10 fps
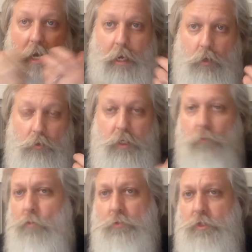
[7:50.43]
out. It
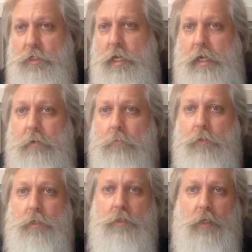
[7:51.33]
won't stay,
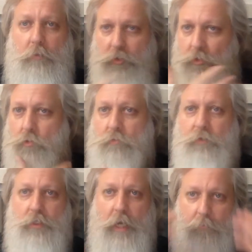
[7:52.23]
but I'm just sort of
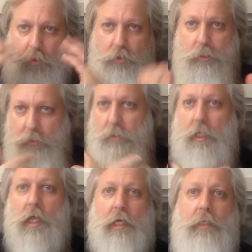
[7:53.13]
establishing the
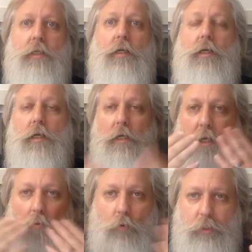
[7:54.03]
line.
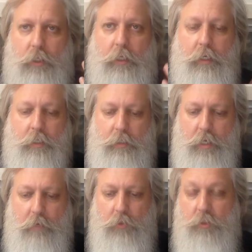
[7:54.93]
And once I get it
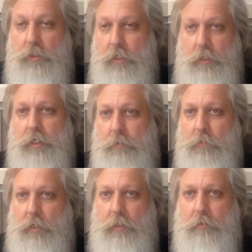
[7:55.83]
established, then I take
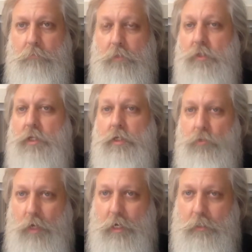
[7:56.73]
my
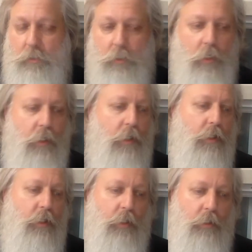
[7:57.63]
mustache wax
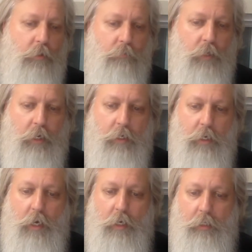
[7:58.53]

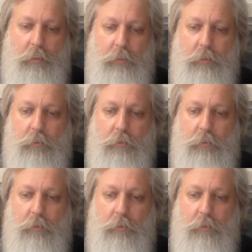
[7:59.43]
and I